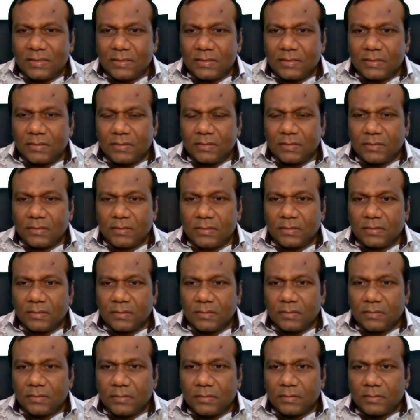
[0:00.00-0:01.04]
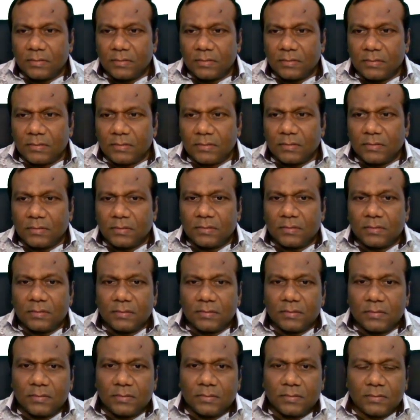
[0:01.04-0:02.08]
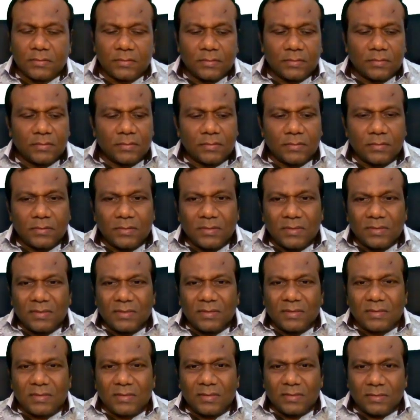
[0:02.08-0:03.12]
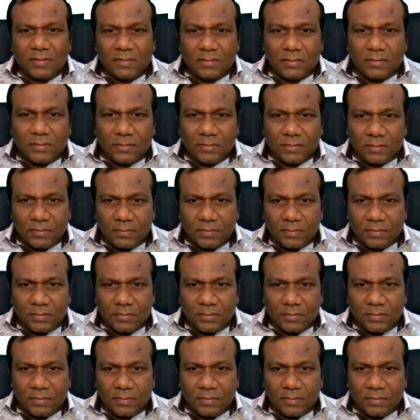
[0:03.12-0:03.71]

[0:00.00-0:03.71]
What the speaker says: Nobody speaks.